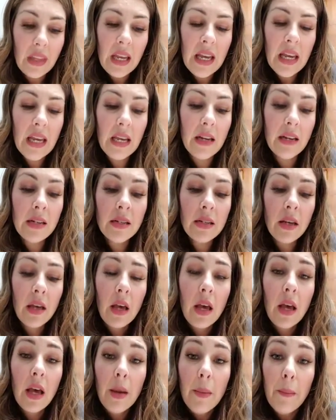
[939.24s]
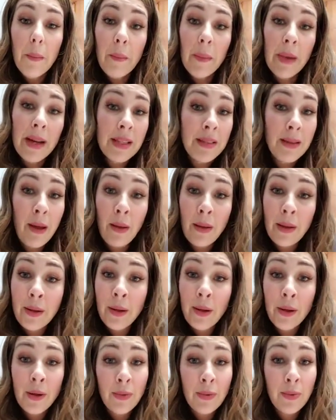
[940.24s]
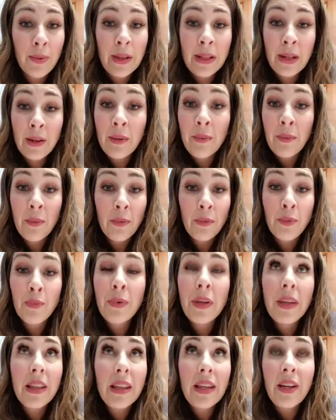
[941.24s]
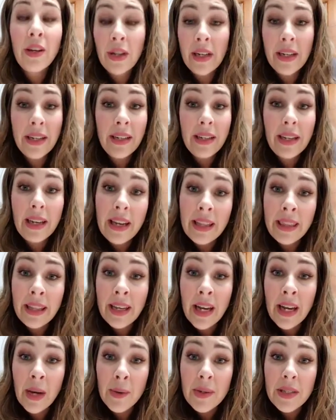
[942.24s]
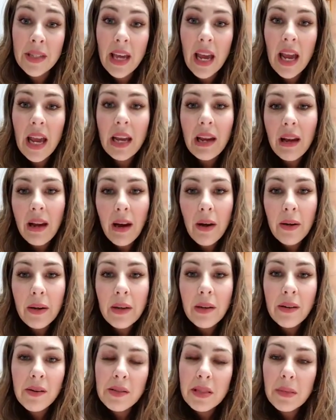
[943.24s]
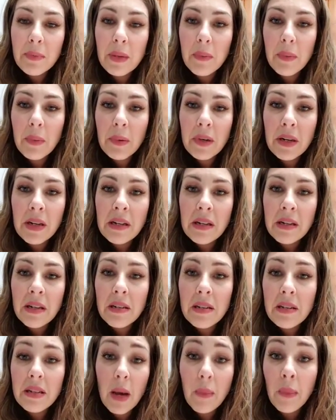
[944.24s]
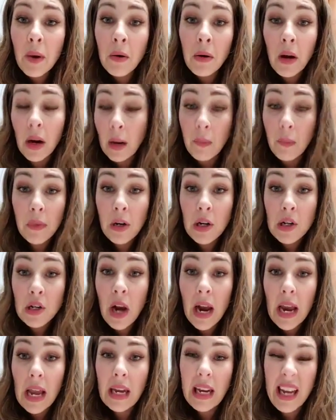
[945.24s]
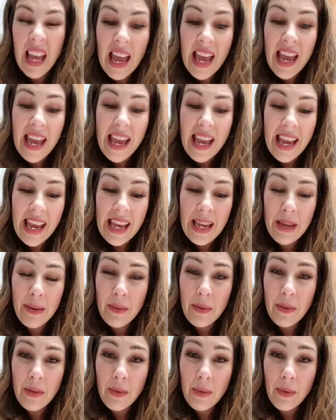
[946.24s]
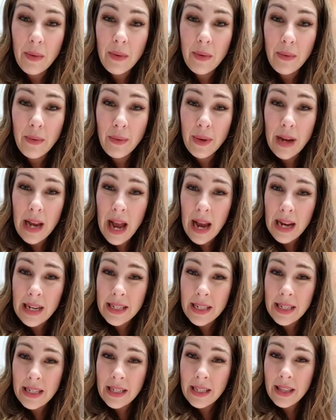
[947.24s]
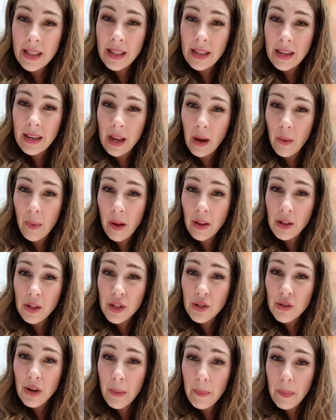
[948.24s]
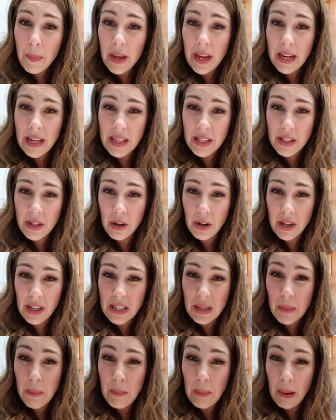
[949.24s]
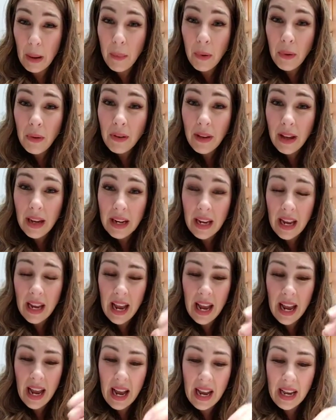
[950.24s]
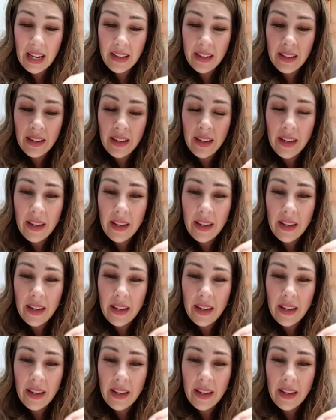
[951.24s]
and my solid looked really, really good. And then I was like, oh, some people put a top coat on. I'm going to try it. It reacted to the nail polish strip and it started to bubble and it had